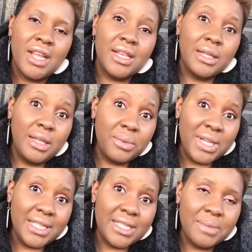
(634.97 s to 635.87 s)
the
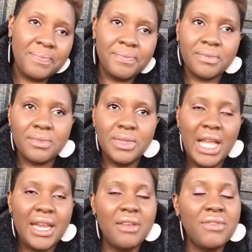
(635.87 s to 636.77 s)
lyrics
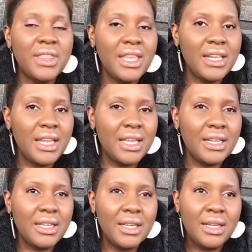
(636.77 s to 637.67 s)
and everything that
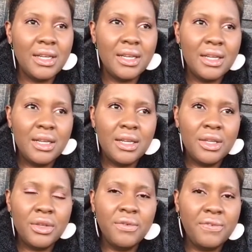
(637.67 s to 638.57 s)

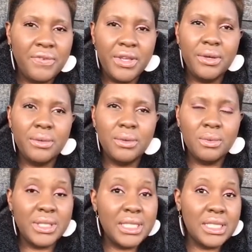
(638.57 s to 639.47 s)
you feel
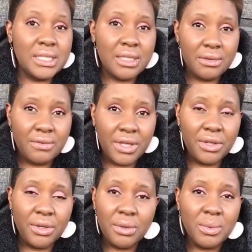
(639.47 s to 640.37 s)
with this
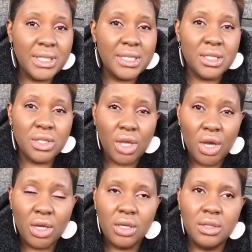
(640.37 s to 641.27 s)
video, with this
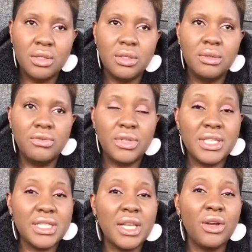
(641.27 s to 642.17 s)
song, for
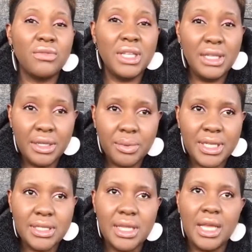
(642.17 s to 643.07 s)
the sake of the
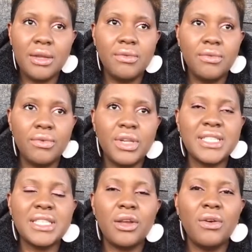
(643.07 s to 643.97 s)
lyrics and for the
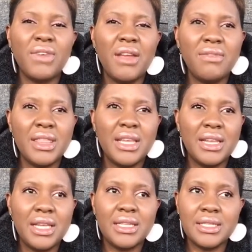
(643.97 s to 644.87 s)
sake of
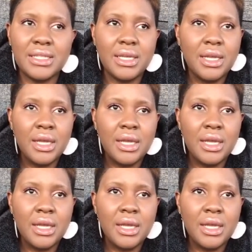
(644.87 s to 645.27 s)
everything that is